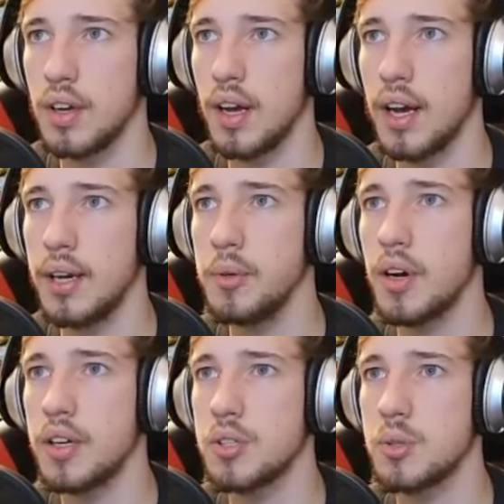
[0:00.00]
I would
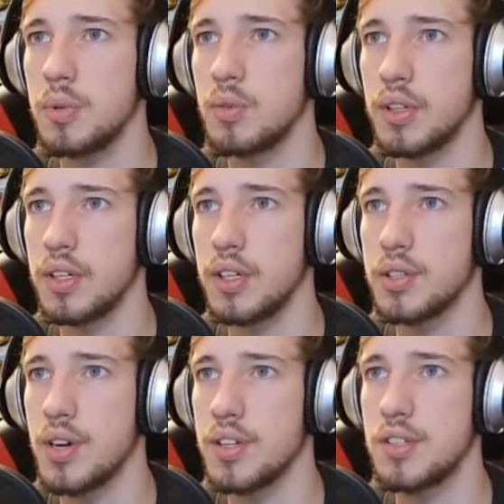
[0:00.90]
also be really
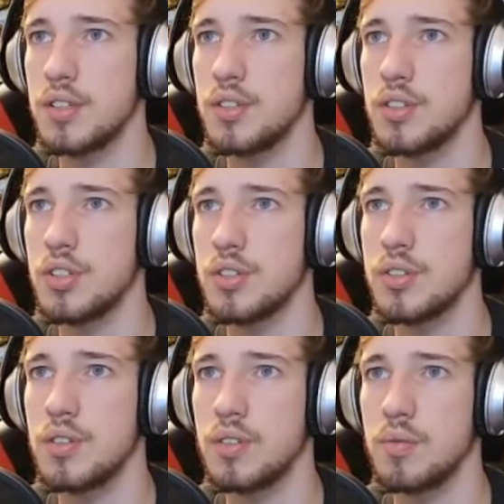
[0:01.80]
interested, just
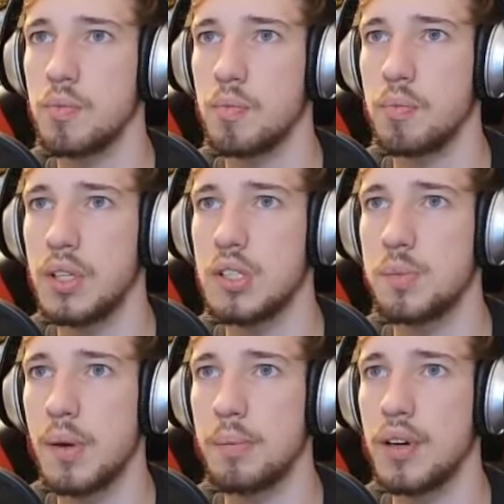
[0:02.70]
me
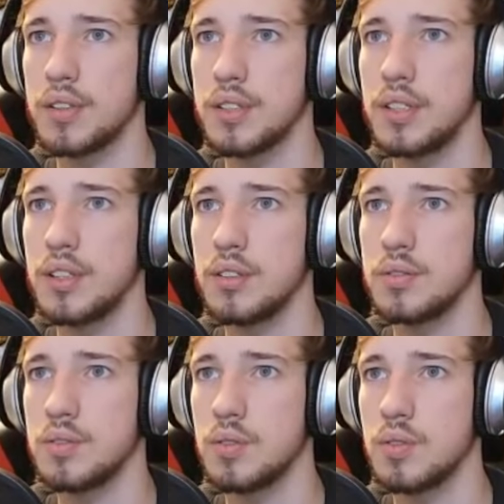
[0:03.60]
spitballing here,
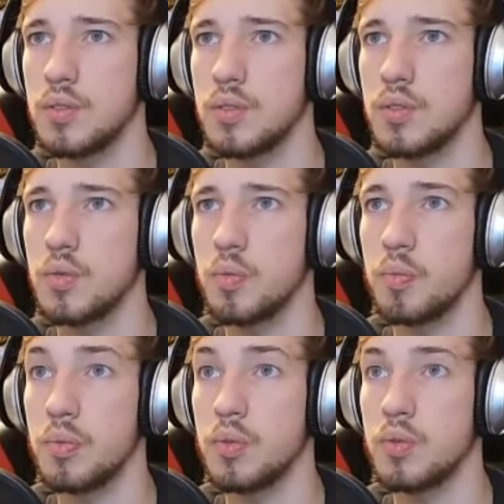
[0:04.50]

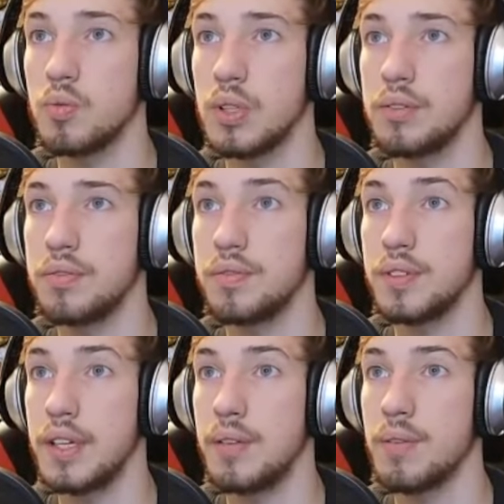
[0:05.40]

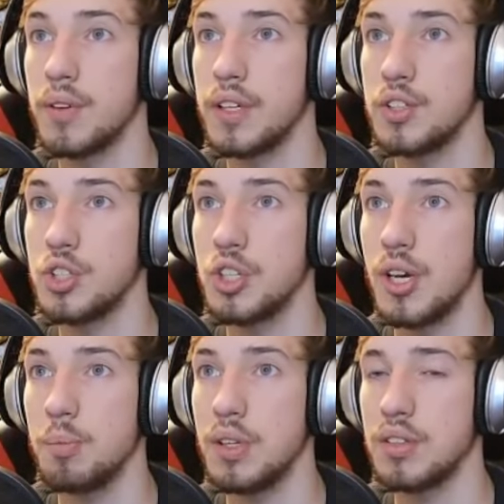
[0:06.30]
reflavoring
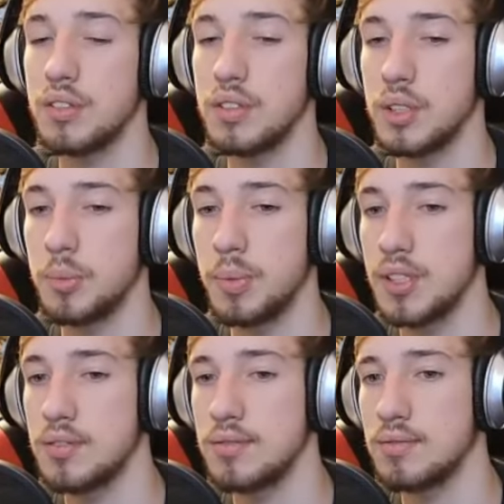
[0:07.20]
champion a little bit.
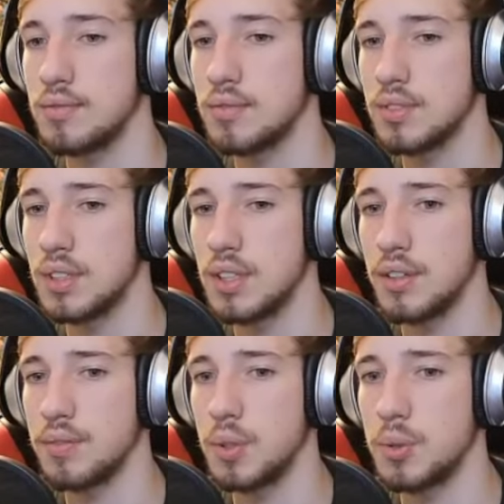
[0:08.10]
Give
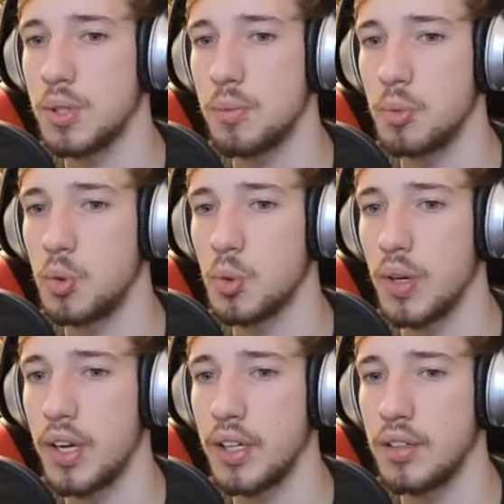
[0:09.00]
you some
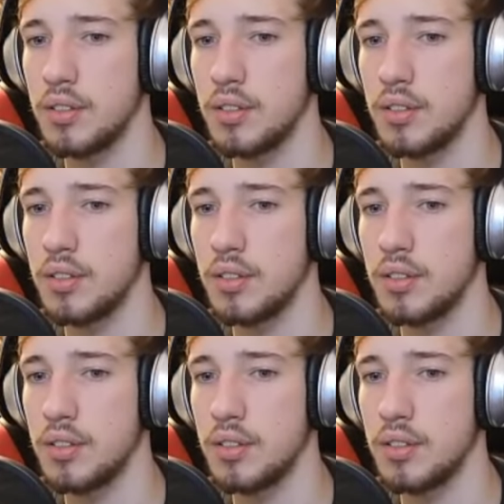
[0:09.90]
great...